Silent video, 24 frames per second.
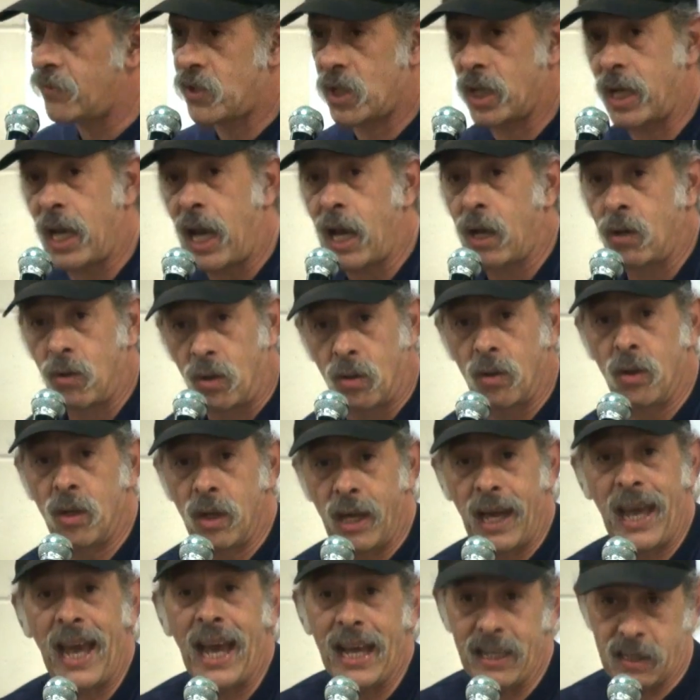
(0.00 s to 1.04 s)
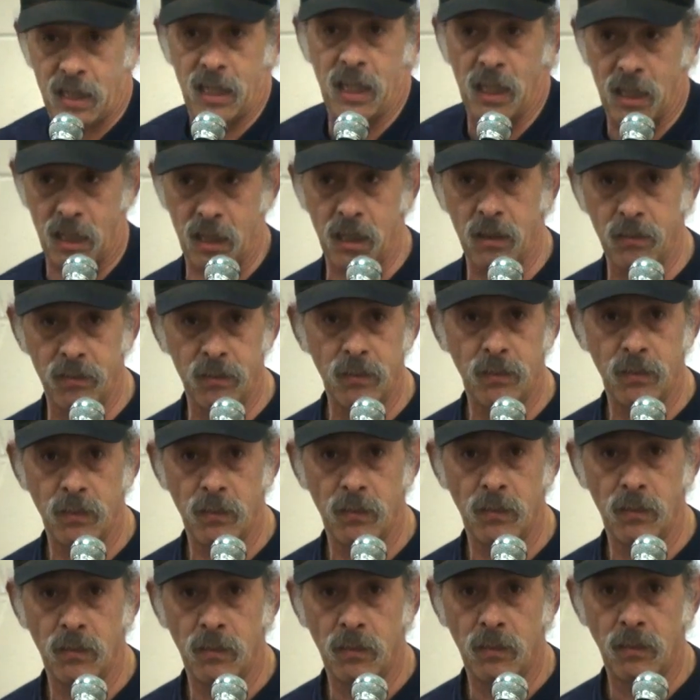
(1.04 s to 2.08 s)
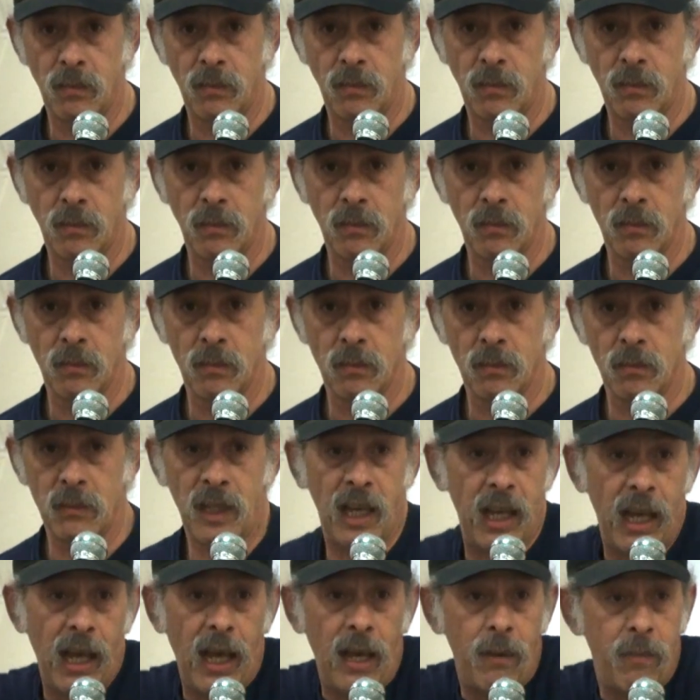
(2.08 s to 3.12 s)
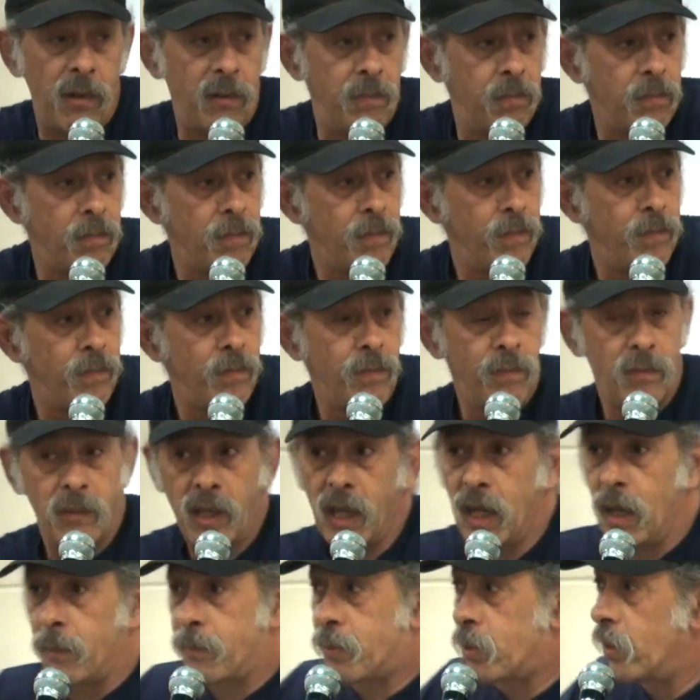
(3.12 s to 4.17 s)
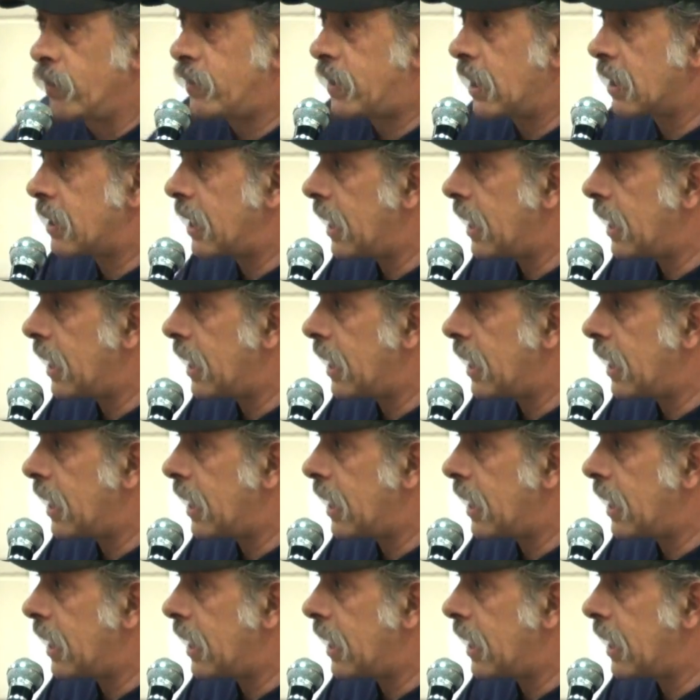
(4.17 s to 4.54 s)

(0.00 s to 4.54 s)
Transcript: of Chicago has it. They have it. They approved it